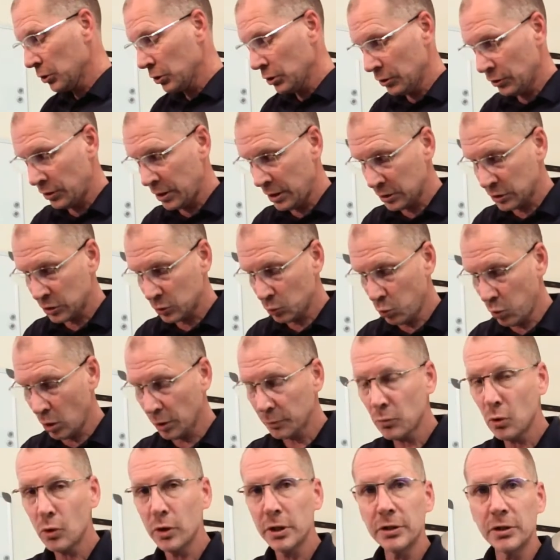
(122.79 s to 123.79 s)
There's one
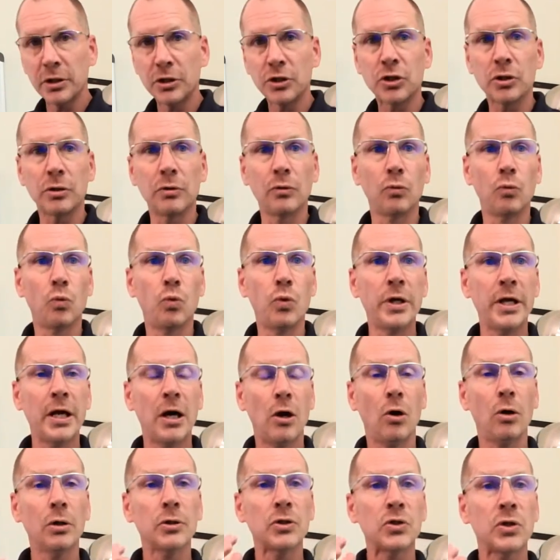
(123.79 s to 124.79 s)
more addition. We
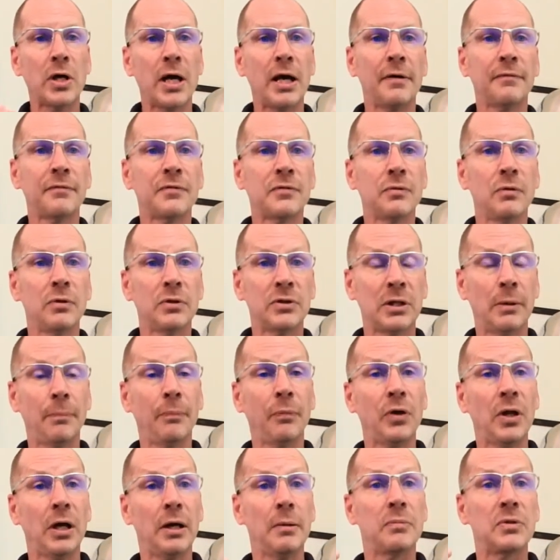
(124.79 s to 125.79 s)
also have
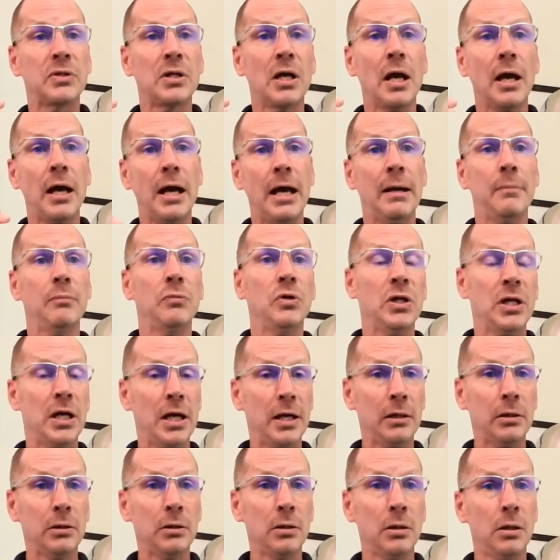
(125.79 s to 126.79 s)
sometimes
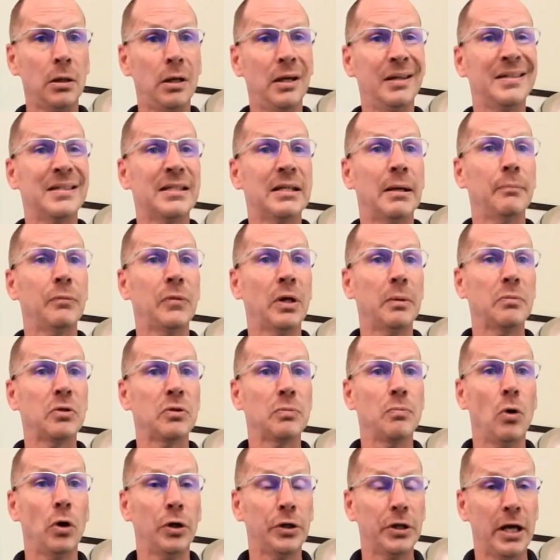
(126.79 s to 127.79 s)
MDL and sometimes
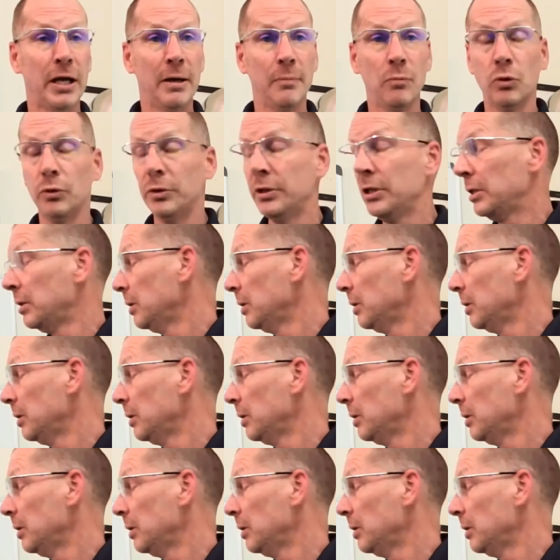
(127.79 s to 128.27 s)
MOD.